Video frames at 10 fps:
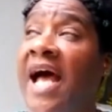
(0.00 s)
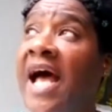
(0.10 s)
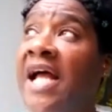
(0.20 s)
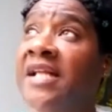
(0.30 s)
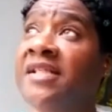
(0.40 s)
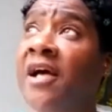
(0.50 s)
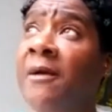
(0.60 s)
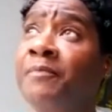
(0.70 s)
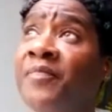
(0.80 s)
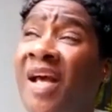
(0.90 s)
And
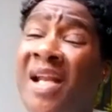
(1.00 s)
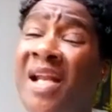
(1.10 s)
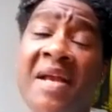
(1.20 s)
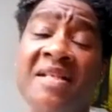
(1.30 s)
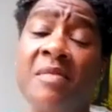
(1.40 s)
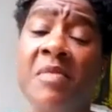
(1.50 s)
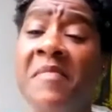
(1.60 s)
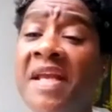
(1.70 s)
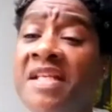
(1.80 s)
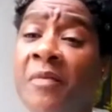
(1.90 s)
I met some
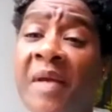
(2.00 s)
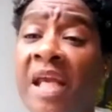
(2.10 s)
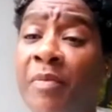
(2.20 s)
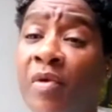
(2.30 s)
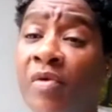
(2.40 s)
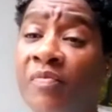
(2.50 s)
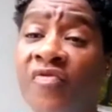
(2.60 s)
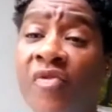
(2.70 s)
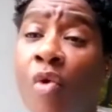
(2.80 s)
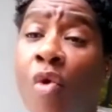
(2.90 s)
amazing people
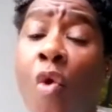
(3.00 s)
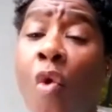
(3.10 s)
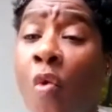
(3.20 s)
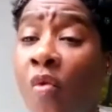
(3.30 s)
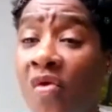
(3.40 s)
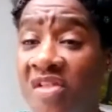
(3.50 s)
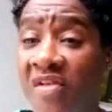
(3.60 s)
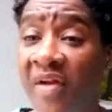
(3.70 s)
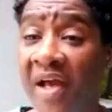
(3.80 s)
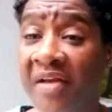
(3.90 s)
from all walks
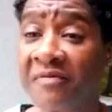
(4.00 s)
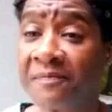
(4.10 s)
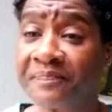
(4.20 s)
of life